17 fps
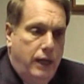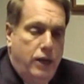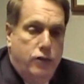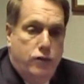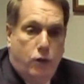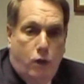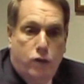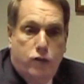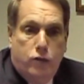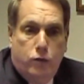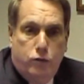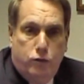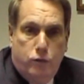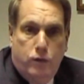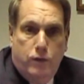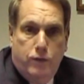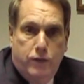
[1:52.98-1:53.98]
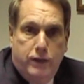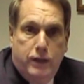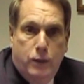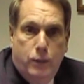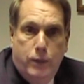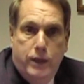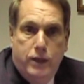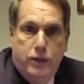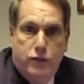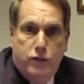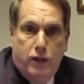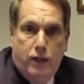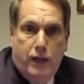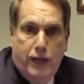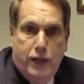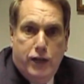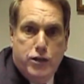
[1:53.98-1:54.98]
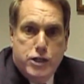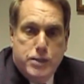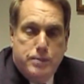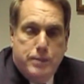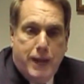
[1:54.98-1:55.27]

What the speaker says: and it's also terrific that we can sell energy